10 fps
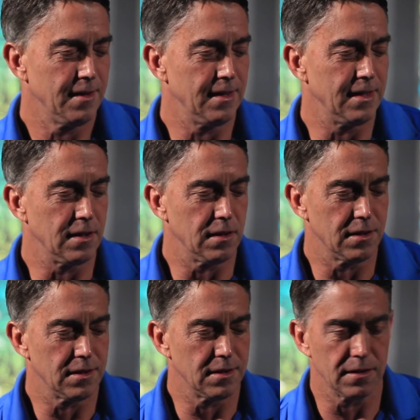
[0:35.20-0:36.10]
And
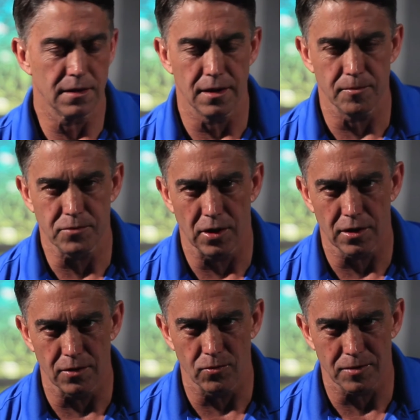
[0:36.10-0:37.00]
I am
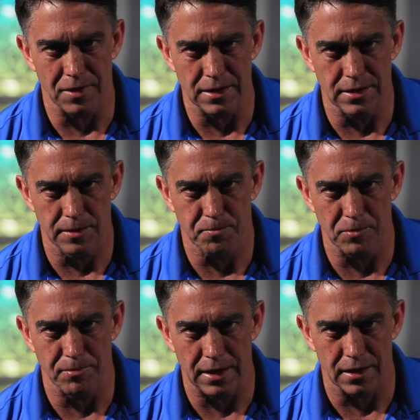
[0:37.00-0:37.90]
talking with my deeper,
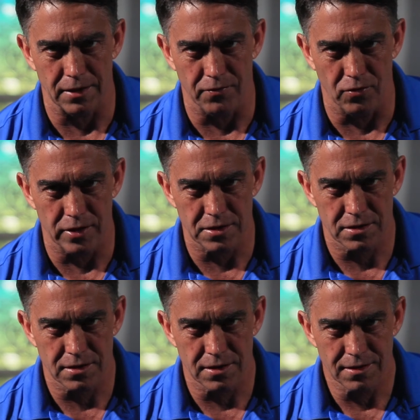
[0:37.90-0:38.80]
manly
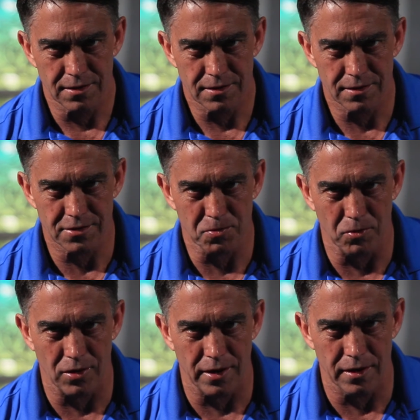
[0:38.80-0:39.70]
voice this
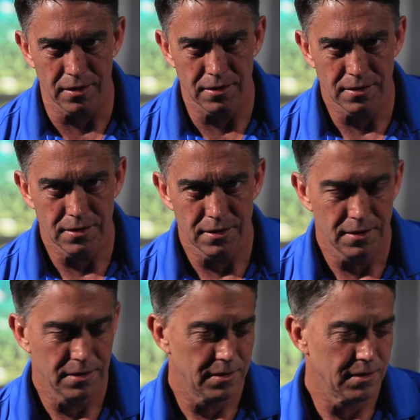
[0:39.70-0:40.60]
morning,
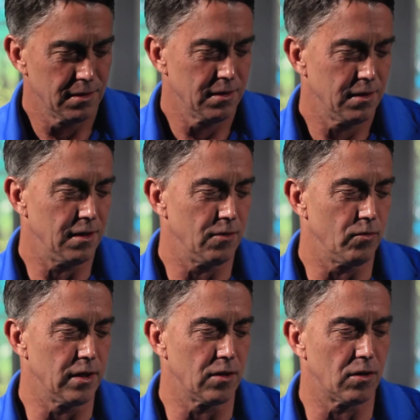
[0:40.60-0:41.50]
and
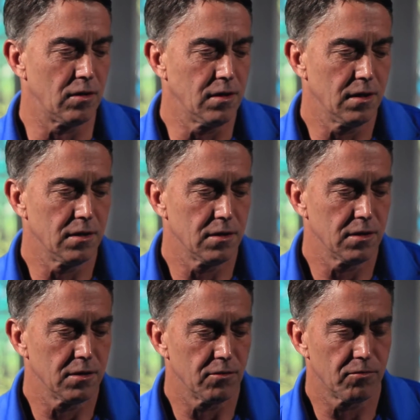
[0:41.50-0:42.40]
we are
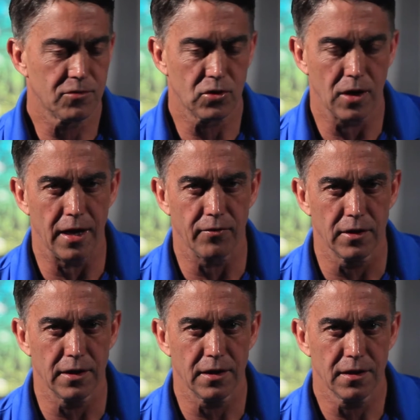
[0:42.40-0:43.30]

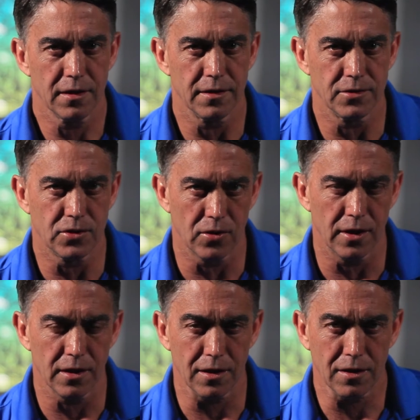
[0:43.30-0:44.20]
traveling and
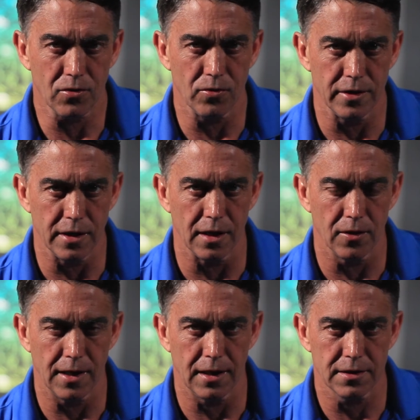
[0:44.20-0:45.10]
journeying through the Yellow
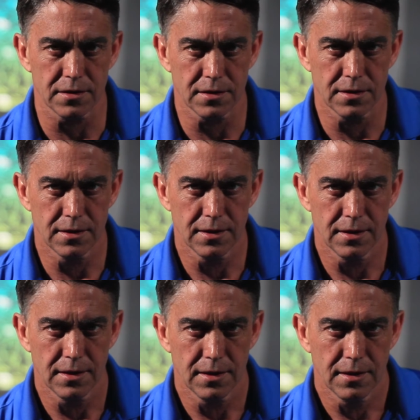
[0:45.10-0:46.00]
House.
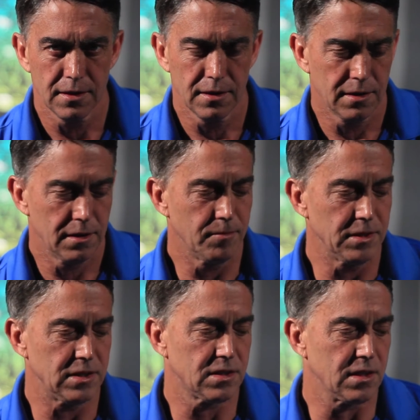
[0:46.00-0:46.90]
Let me
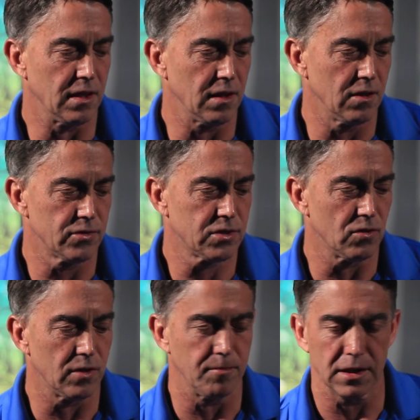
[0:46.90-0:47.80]
just tell you a little
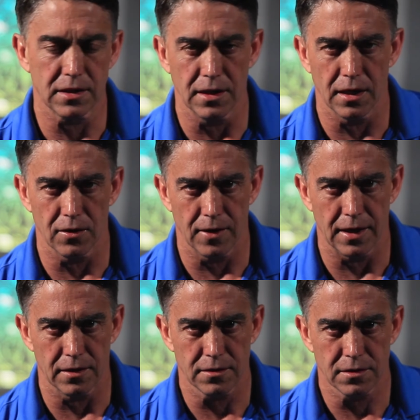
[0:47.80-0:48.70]
story about the Yellow
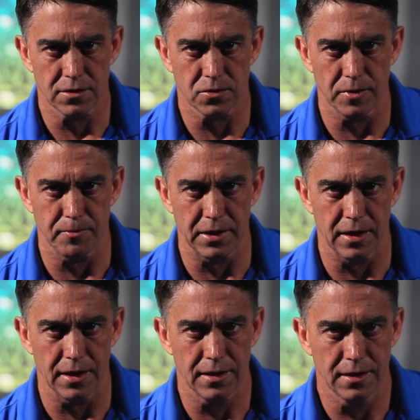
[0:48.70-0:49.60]
House as we
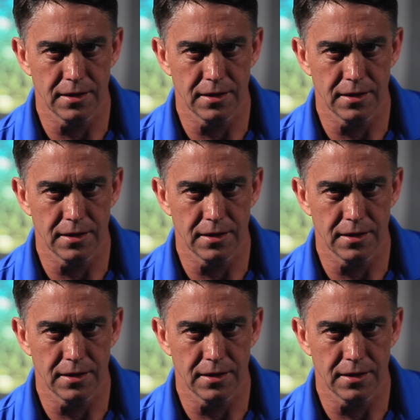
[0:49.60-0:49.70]
begin.